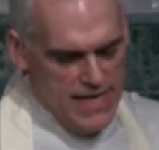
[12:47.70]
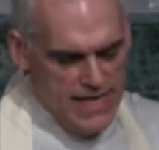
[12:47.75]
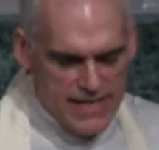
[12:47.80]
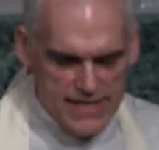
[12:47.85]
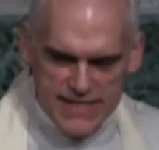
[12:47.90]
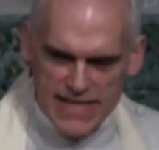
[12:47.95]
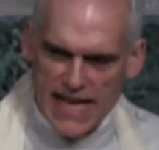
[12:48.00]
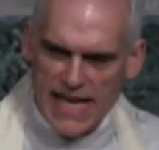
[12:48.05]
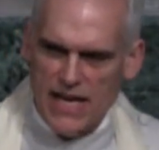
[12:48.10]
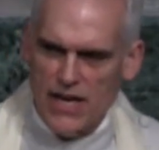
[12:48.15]

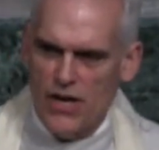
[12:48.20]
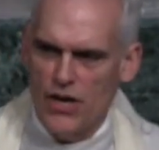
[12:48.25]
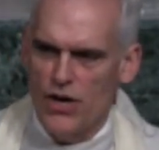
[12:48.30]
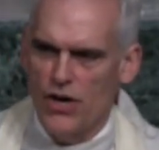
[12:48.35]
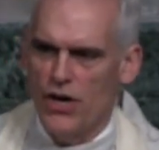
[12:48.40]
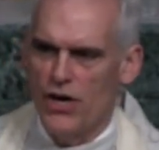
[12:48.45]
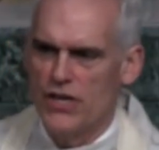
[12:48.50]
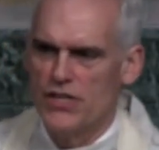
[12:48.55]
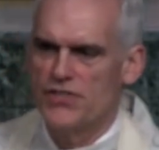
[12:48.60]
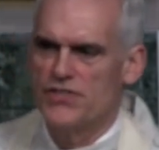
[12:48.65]
Is that our
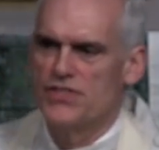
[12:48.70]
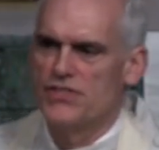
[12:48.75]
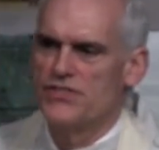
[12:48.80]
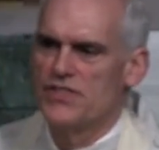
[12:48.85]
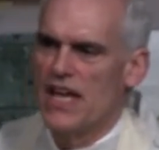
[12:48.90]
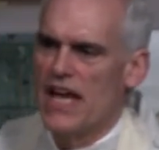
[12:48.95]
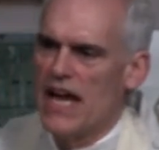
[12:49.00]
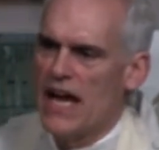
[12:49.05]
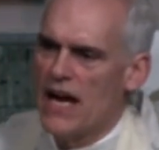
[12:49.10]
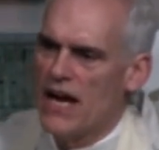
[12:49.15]
heart's
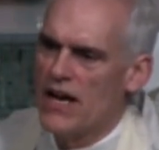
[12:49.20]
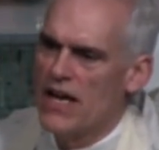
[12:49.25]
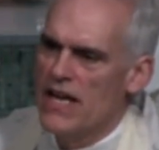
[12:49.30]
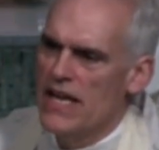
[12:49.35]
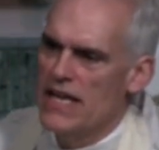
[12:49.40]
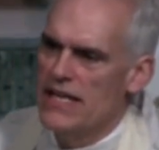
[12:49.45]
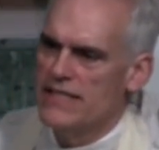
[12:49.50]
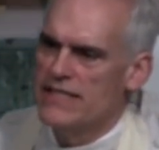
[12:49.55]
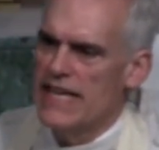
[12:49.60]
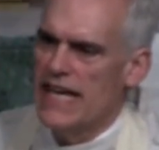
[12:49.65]
desire?
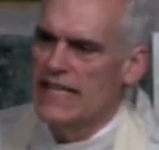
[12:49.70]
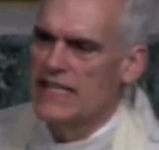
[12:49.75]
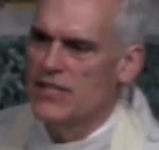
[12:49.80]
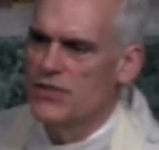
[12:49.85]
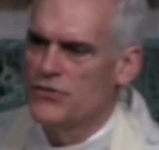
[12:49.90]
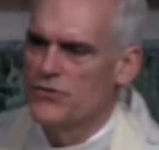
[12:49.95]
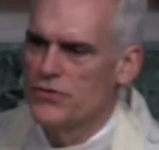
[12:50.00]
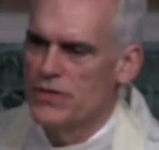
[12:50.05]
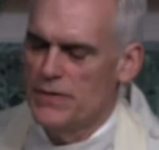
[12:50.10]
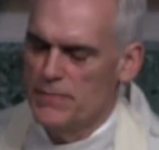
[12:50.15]
Is that
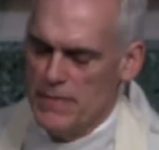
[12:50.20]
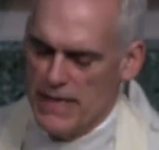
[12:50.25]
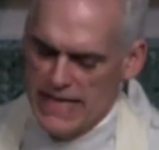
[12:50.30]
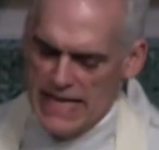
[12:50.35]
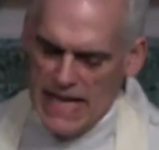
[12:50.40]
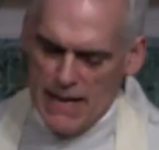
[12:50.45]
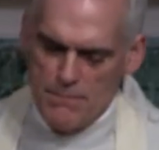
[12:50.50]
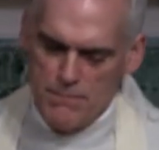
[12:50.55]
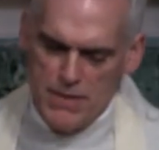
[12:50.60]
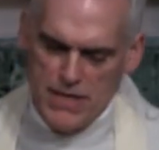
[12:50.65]
the it may
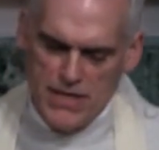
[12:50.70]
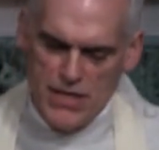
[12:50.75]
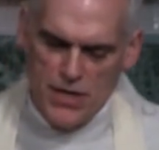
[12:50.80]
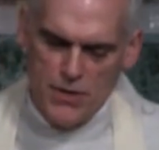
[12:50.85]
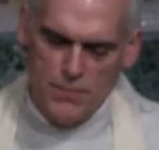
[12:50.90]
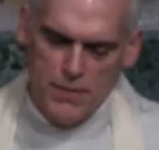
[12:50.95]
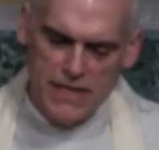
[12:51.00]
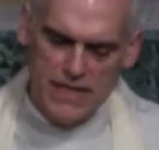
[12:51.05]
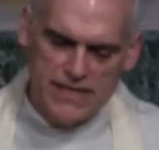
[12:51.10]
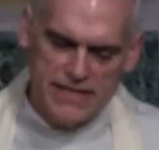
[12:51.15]
not be
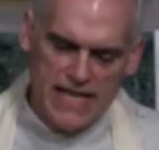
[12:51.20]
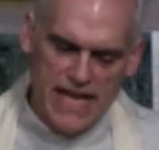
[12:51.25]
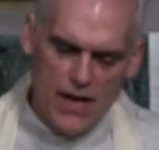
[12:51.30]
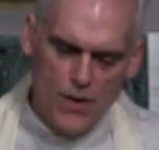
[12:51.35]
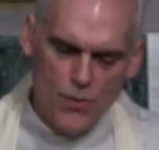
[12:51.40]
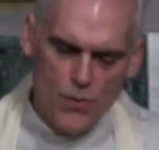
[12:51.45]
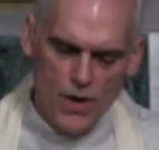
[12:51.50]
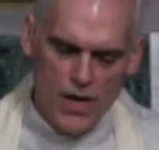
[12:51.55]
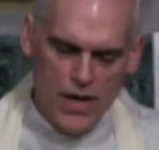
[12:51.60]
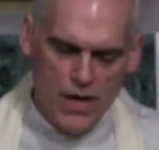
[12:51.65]
there, but is
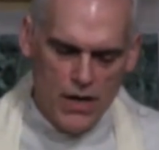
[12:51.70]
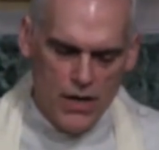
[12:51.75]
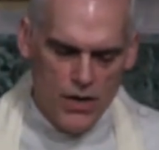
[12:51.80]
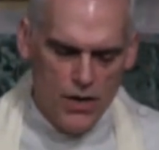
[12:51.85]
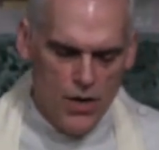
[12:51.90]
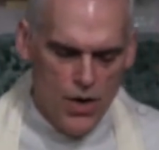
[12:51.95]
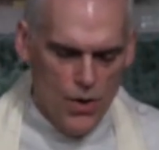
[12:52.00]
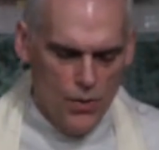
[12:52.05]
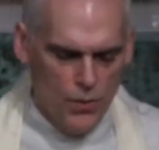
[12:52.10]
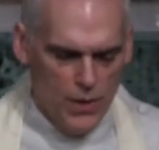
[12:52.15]
that
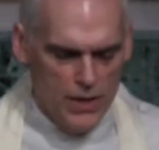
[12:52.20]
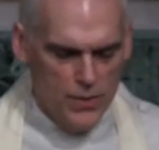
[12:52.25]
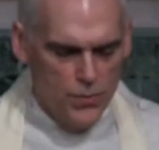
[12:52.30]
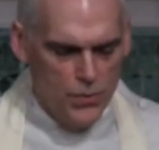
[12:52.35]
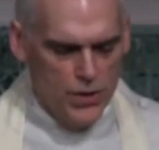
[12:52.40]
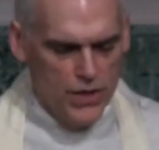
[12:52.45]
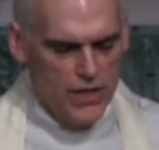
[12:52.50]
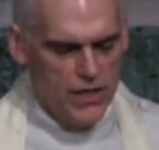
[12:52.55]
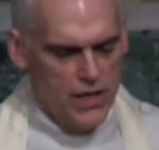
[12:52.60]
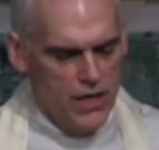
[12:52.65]
where we
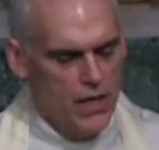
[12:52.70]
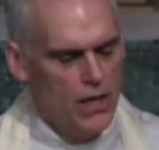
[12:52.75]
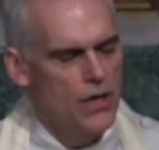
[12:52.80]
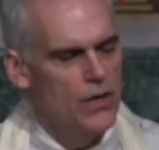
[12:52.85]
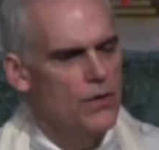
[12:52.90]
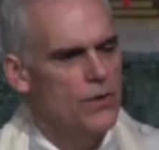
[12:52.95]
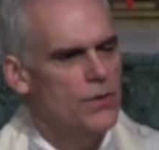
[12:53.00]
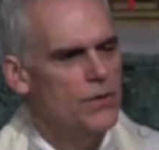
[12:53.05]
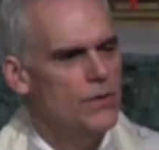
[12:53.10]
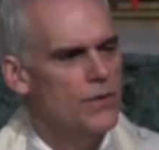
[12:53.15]
want to
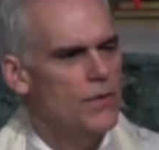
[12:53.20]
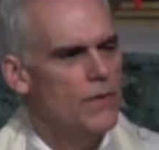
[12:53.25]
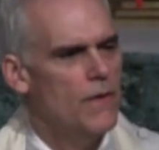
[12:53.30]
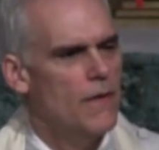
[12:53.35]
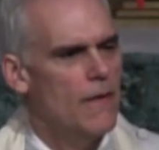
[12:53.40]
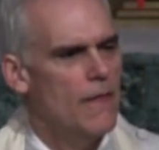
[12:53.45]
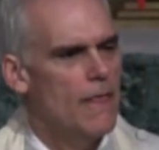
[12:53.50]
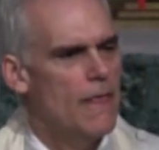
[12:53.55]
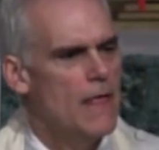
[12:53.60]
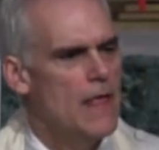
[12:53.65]
go?
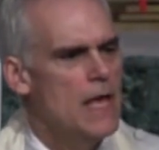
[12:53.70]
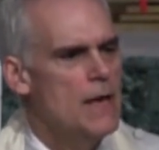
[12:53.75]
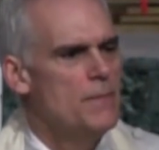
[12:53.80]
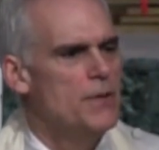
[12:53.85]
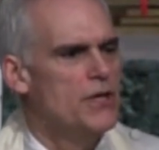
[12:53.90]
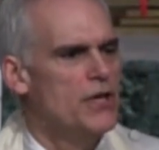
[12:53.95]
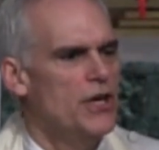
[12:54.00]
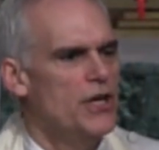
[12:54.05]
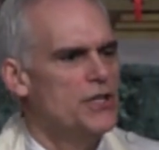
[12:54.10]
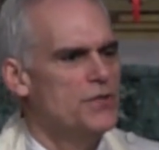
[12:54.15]

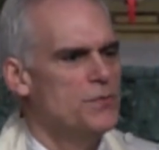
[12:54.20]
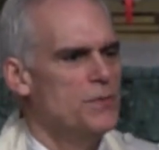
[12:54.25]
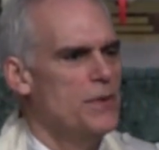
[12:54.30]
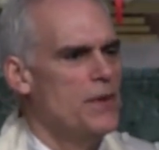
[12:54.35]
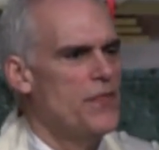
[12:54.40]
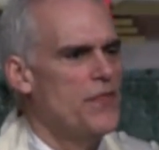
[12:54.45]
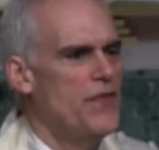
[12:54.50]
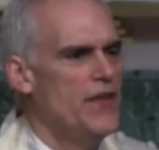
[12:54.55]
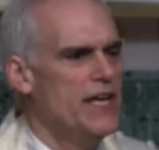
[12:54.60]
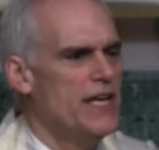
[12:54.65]
Because when
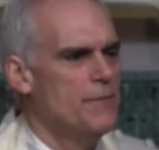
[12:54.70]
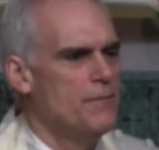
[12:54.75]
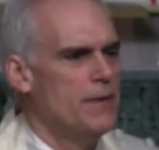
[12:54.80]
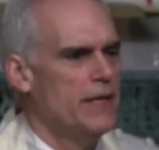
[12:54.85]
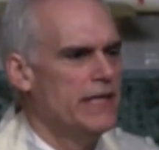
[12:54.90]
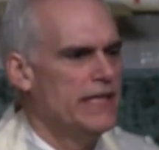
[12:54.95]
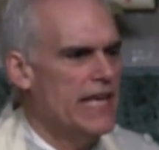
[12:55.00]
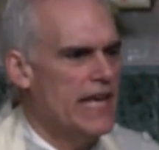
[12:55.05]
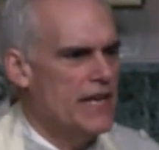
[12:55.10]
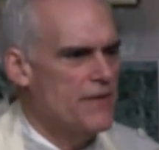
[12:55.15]
we think
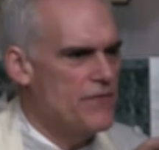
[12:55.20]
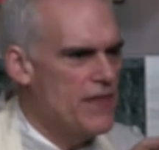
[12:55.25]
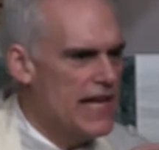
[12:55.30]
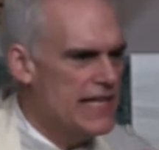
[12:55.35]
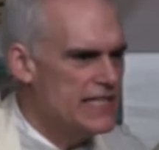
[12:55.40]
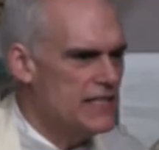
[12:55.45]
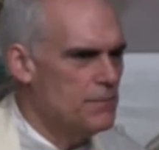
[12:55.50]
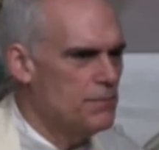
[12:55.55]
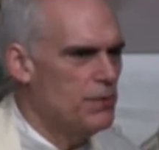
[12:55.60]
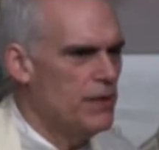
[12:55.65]
about that, if
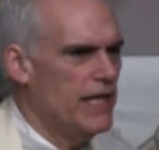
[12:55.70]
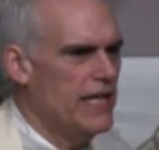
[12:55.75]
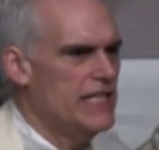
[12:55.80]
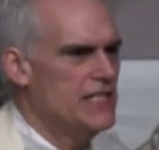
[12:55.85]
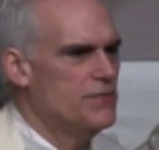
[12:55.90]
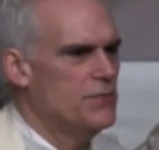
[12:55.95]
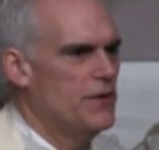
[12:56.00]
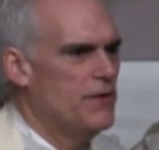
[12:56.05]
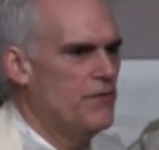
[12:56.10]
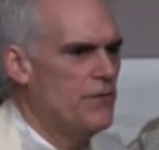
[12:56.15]
that's the
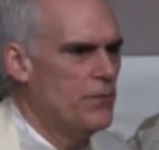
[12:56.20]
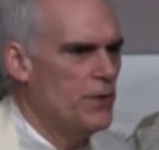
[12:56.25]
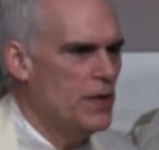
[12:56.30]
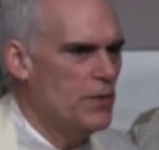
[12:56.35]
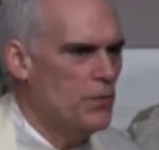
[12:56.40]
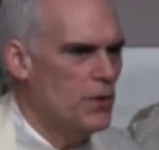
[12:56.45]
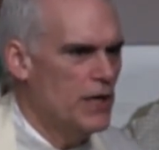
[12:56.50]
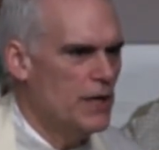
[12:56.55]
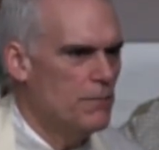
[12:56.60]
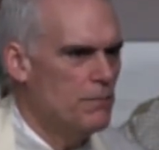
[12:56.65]
place we
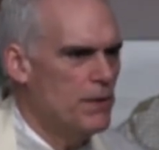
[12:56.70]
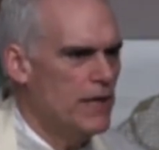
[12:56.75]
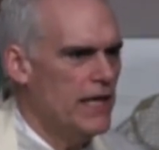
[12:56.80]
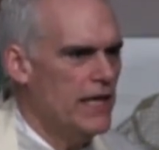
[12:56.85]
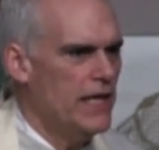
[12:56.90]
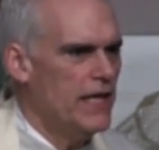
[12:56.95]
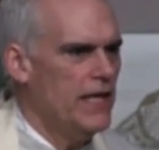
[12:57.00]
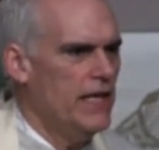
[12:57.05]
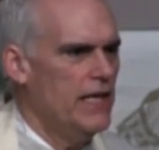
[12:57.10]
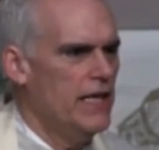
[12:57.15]
we want to
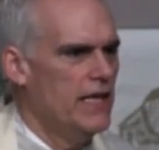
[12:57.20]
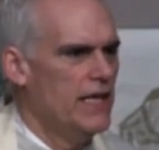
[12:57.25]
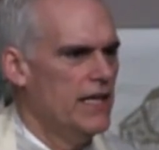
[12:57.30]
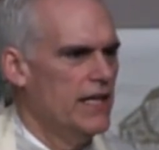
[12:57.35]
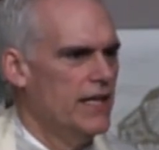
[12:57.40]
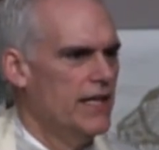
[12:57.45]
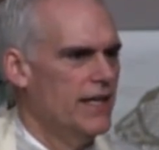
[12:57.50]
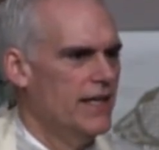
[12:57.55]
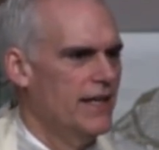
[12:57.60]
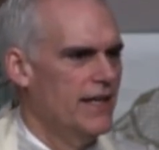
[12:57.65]
be,
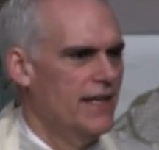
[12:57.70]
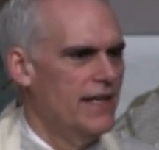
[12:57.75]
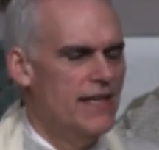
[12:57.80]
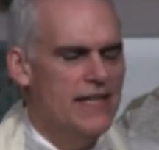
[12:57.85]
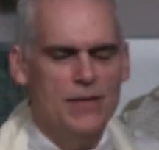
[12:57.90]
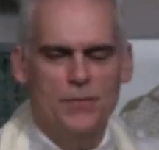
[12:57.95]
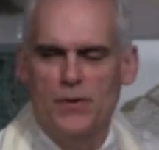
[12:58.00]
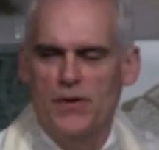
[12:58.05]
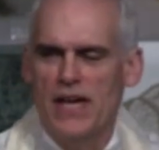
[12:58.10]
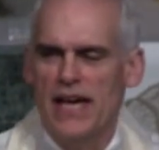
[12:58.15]

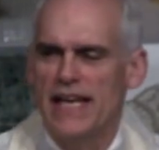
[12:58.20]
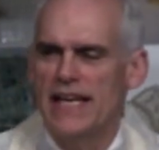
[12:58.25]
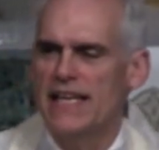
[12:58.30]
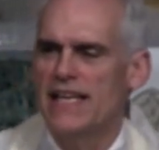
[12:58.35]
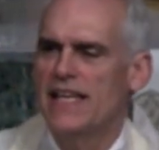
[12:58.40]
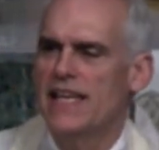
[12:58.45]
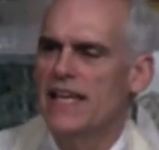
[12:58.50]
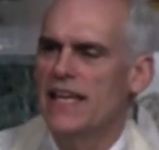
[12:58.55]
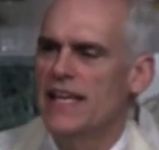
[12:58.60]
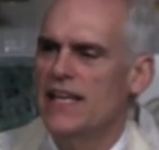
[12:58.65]
then we've got a
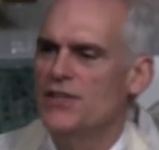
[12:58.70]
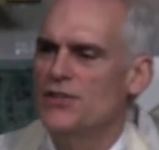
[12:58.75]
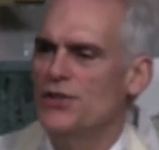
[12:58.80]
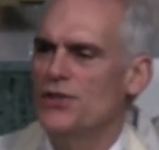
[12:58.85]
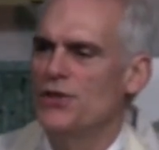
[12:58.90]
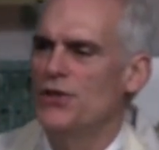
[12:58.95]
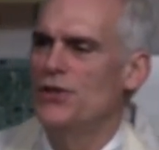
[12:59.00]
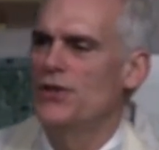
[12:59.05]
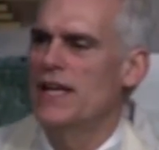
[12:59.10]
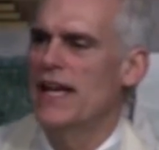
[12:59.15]
king
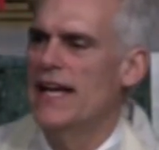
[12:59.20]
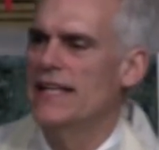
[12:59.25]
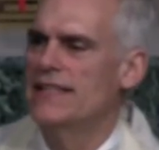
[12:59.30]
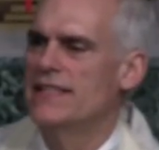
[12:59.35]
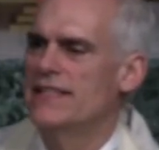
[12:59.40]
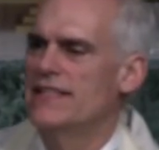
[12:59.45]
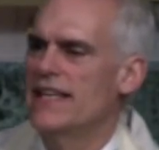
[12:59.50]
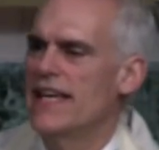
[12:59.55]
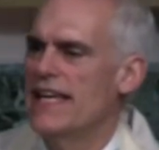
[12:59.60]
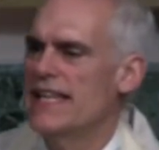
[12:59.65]
to look
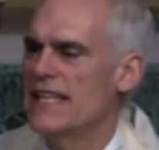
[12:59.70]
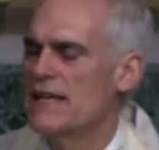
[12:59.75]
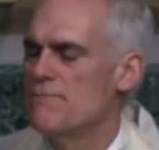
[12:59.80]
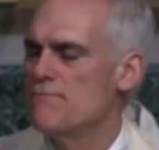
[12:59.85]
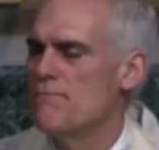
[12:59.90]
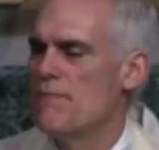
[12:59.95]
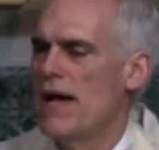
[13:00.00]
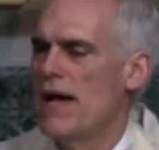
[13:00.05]
at today that